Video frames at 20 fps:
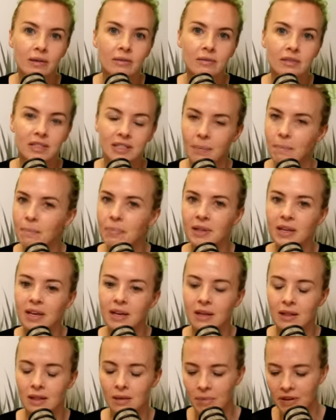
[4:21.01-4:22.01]

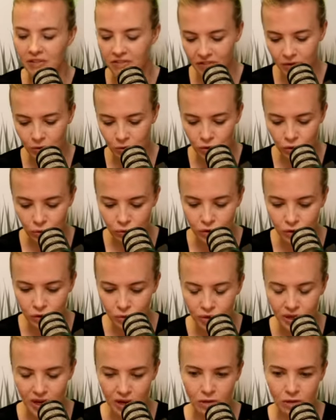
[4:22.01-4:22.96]
Simply, the midfield also get